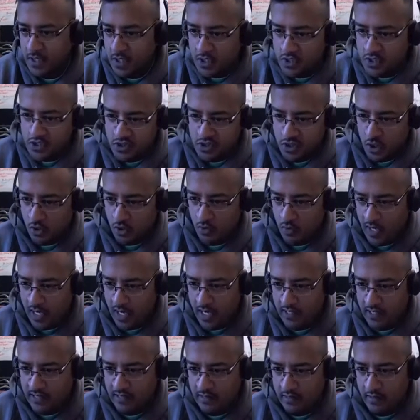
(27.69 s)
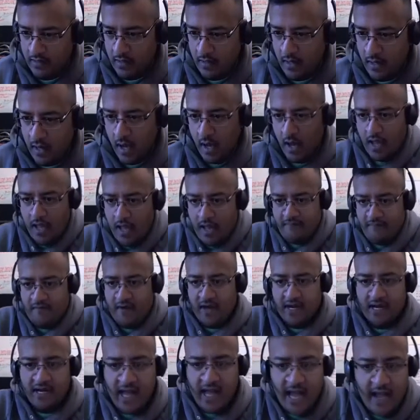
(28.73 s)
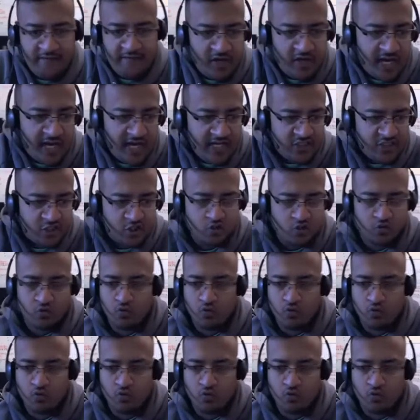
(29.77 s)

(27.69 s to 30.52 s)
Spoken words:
So if I can have you guys